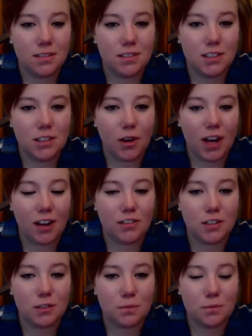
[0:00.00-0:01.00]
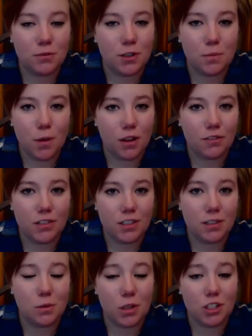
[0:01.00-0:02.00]
so I have to film all of
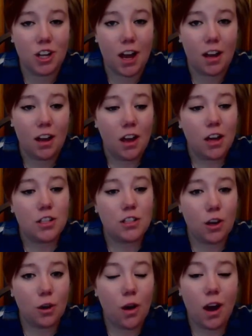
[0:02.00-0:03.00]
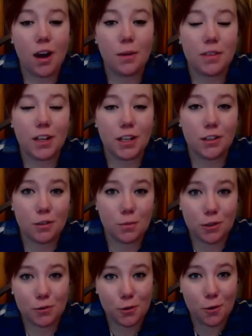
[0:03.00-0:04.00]
these in one shot. So thank you so
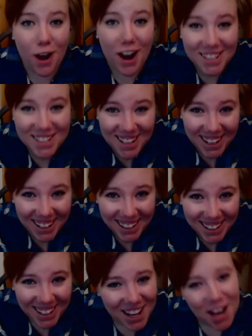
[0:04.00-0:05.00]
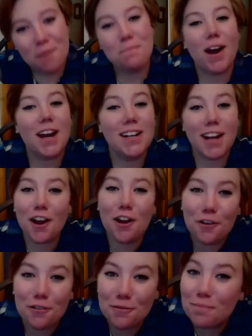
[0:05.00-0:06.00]
much for watching
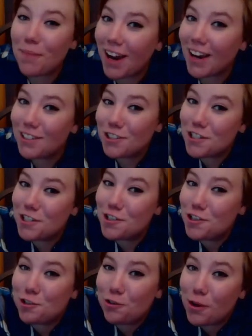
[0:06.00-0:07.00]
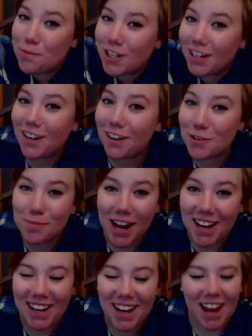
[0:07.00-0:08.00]
my just description of The
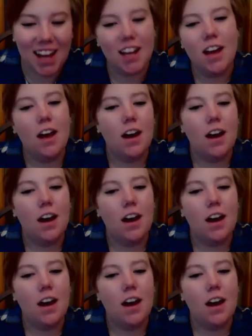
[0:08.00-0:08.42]
Black Cat.